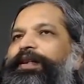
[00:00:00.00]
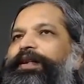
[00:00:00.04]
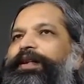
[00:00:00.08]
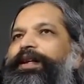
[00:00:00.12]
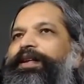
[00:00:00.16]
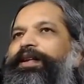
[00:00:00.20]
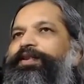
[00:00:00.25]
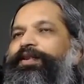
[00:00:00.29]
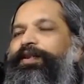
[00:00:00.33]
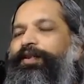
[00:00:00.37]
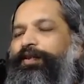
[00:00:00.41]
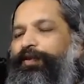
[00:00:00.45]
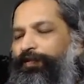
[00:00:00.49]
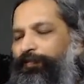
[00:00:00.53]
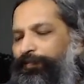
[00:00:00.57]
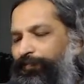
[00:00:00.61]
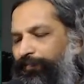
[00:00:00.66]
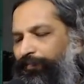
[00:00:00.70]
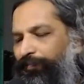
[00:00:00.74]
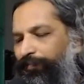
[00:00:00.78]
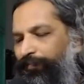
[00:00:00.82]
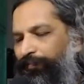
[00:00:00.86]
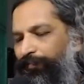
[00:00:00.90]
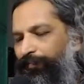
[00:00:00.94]
creature,
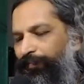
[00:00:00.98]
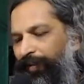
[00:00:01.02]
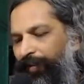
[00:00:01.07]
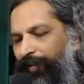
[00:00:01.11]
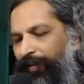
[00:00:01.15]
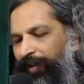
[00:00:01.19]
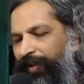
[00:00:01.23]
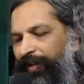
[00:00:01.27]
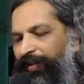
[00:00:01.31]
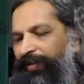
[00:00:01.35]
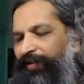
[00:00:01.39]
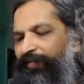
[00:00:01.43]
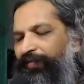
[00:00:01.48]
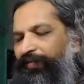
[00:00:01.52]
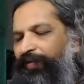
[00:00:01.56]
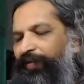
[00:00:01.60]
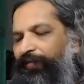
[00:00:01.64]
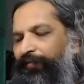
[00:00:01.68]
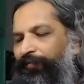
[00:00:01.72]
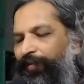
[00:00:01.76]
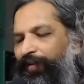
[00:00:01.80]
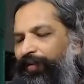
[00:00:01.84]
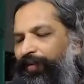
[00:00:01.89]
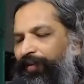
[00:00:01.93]
leads
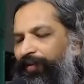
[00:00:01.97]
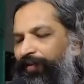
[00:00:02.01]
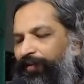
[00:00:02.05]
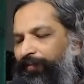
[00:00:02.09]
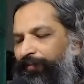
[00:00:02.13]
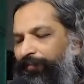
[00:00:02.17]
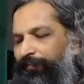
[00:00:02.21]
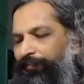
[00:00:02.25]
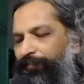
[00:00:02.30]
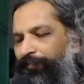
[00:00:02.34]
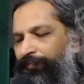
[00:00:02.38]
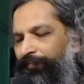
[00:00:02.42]
from within.